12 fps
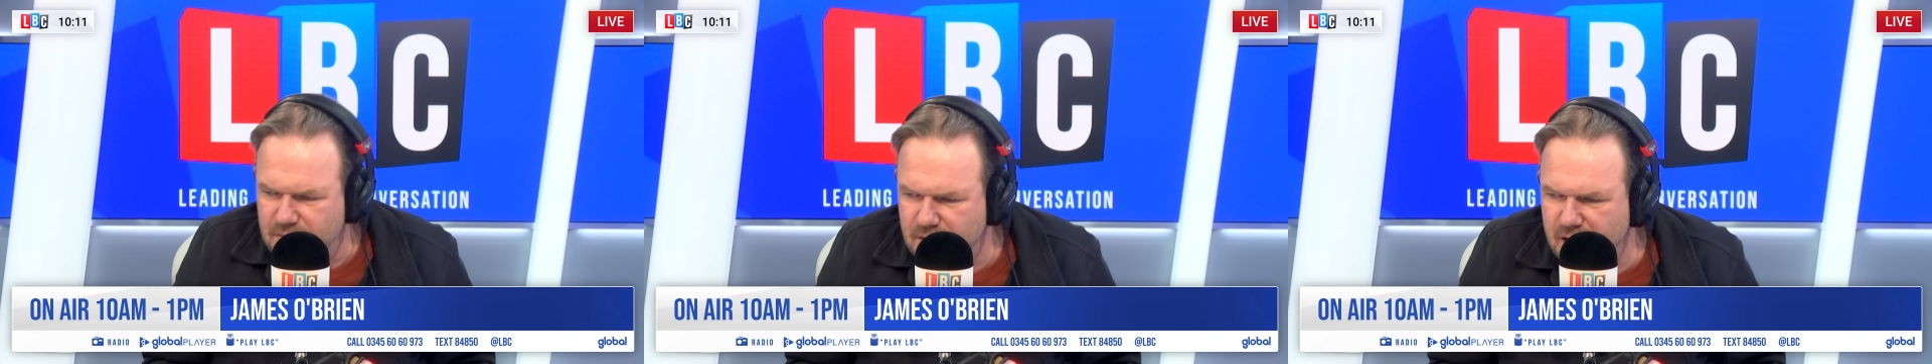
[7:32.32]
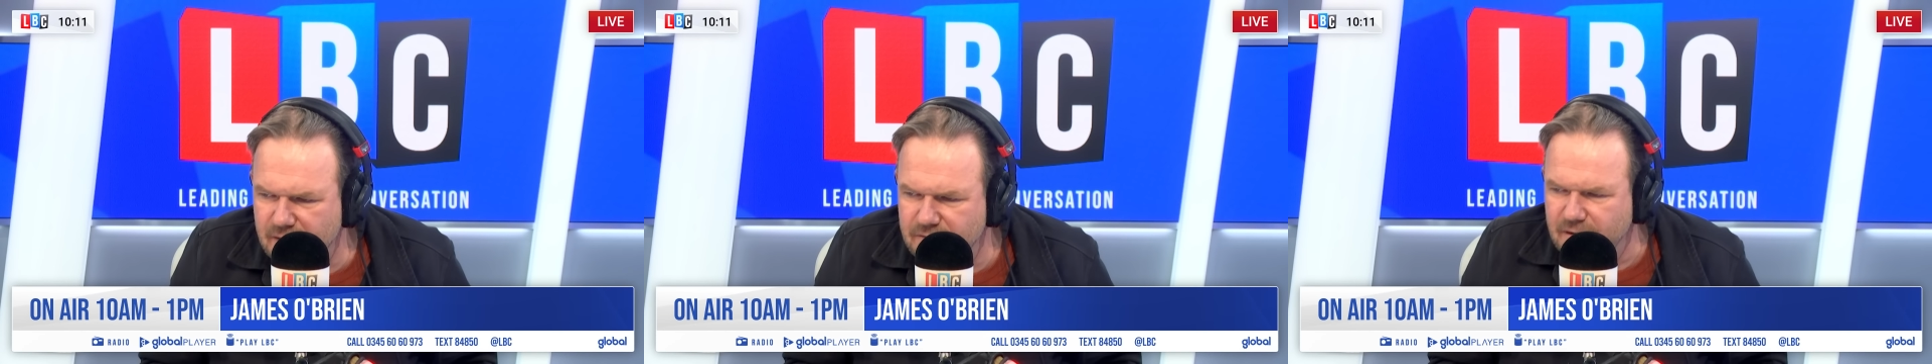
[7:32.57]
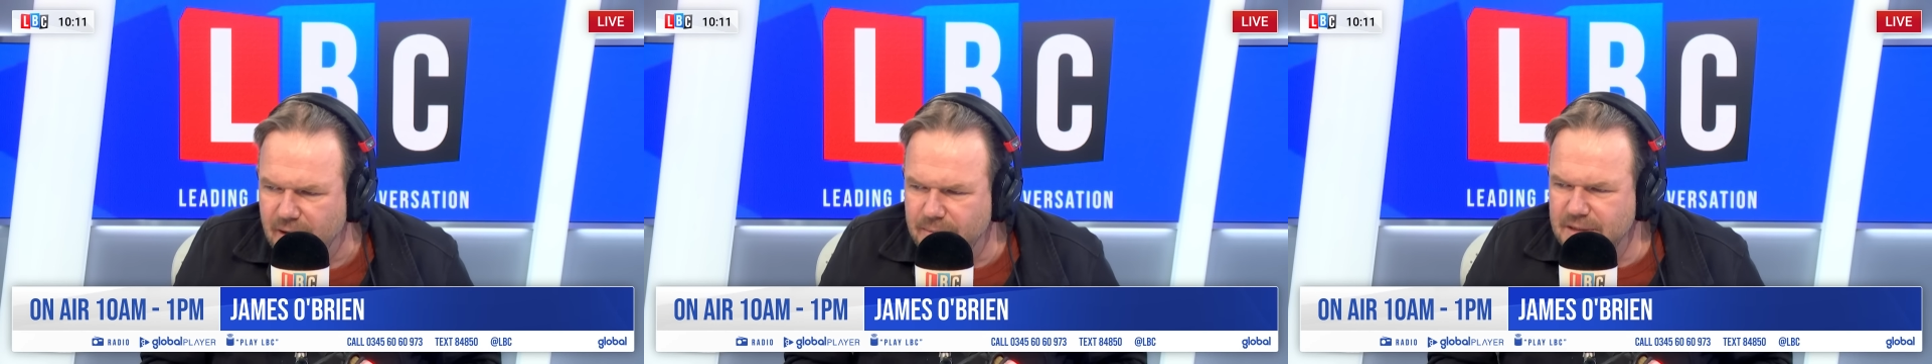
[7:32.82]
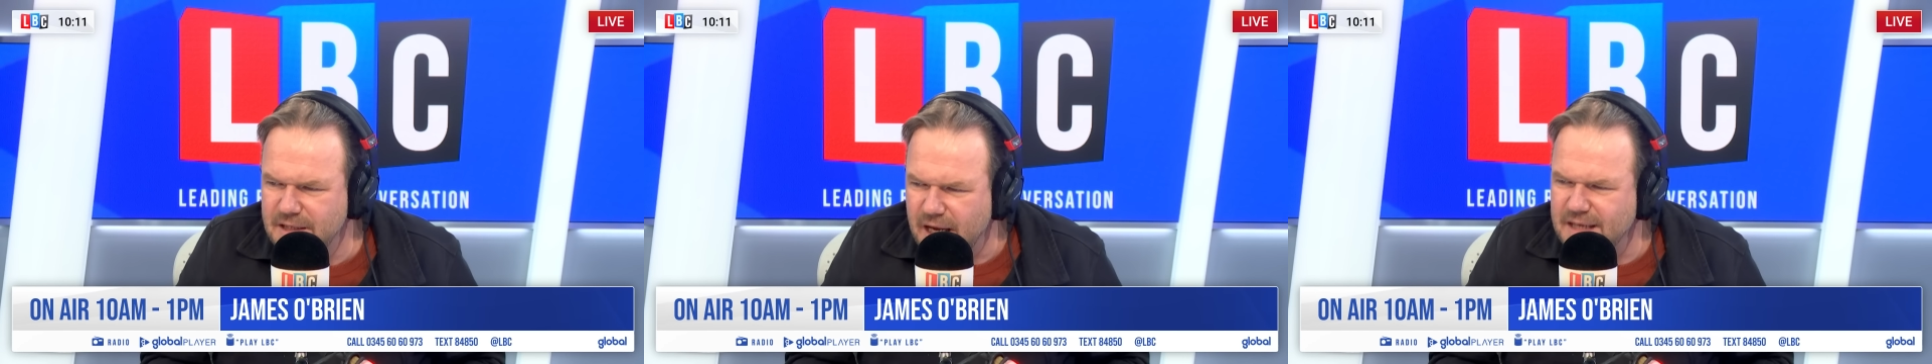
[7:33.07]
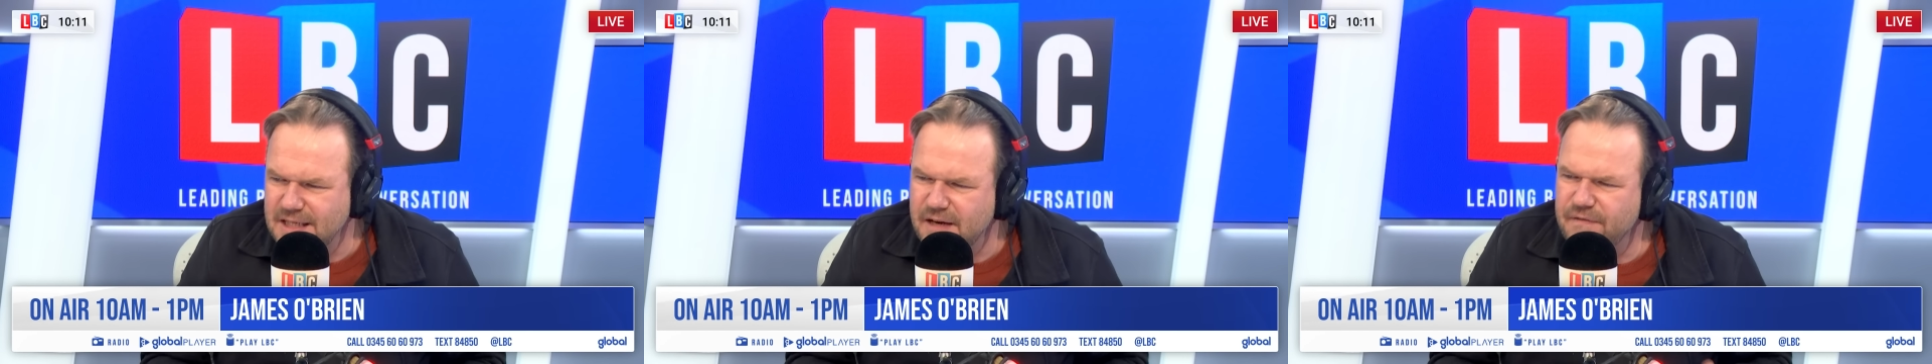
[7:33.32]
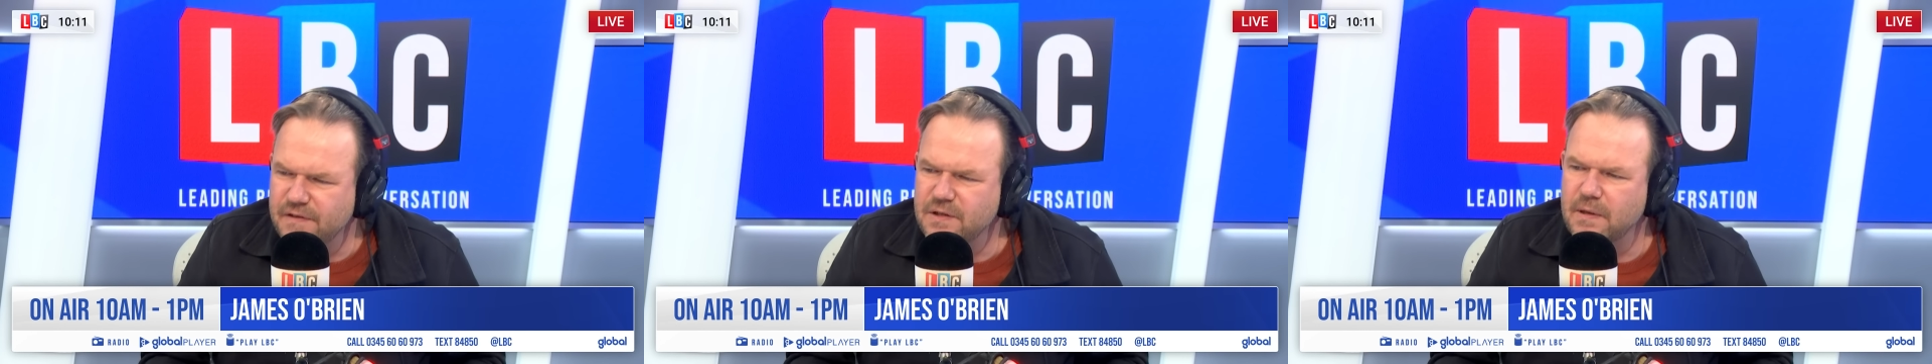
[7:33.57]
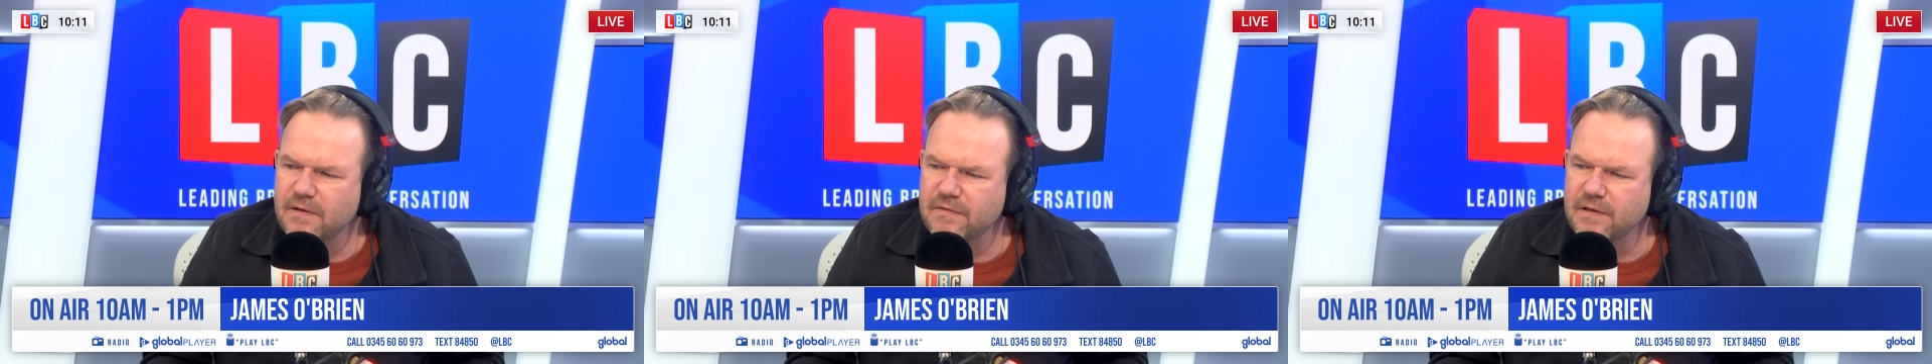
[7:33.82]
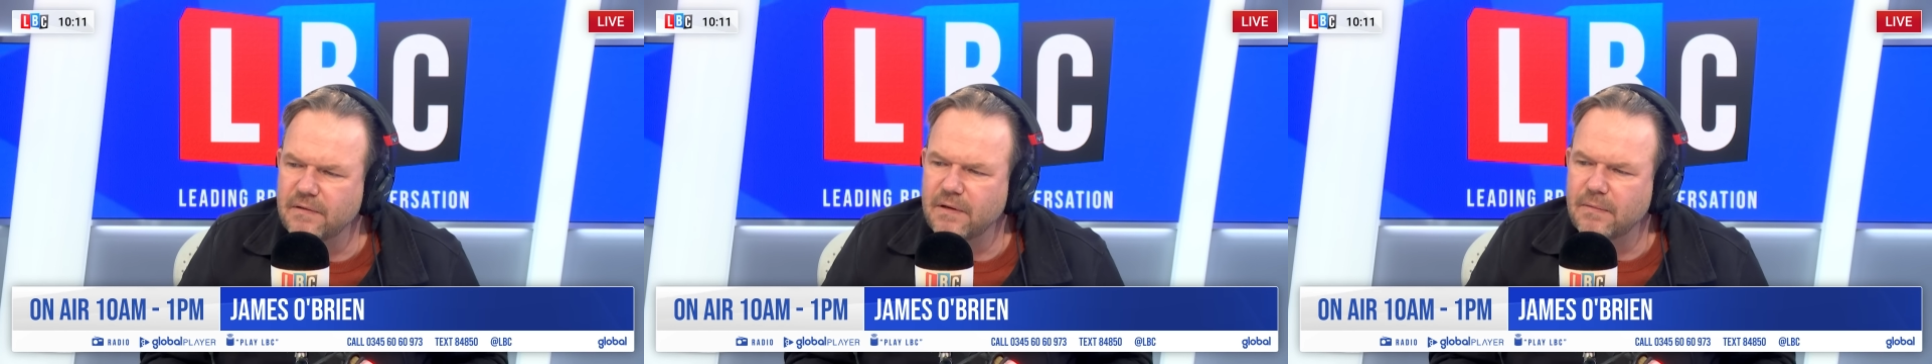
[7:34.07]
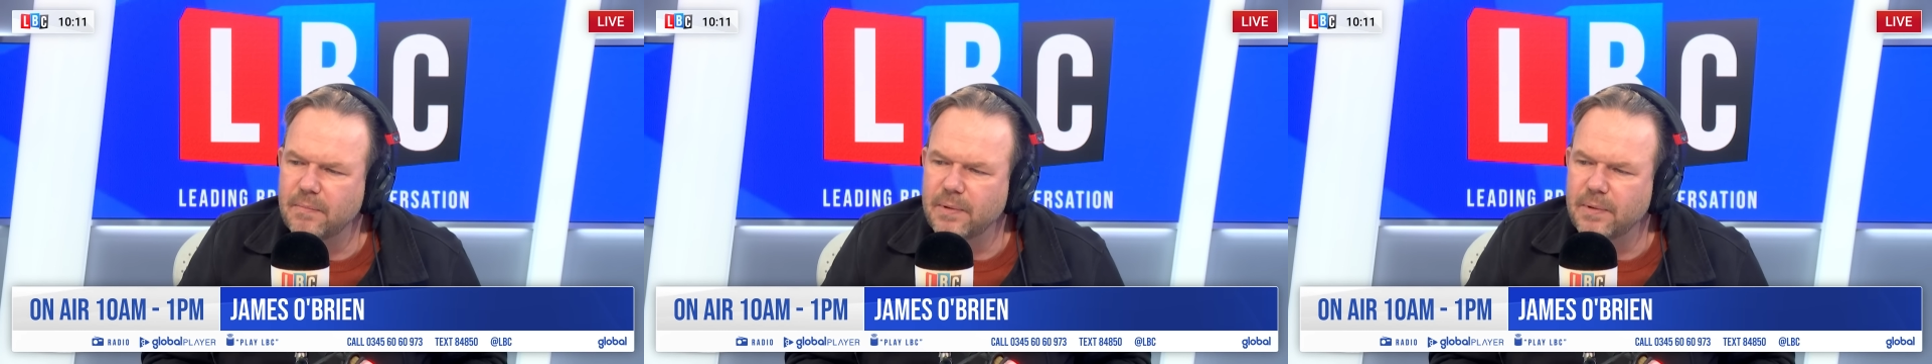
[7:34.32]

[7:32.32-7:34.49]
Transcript: cover up, as, as if a 12 year old